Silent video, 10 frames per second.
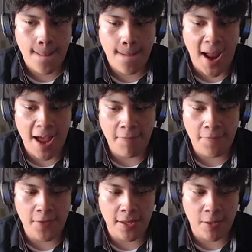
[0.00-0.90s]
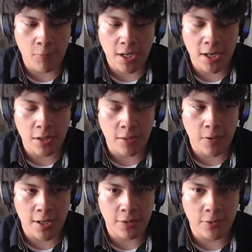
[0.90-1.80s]
I have a feeling we're gonna go we're
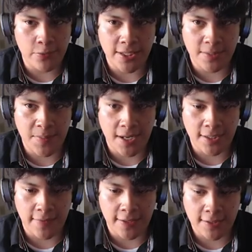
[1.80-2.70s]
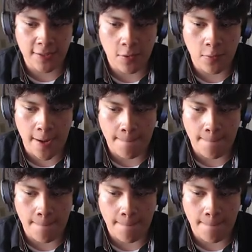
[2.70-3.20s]
gonna lose this because of this. Okay.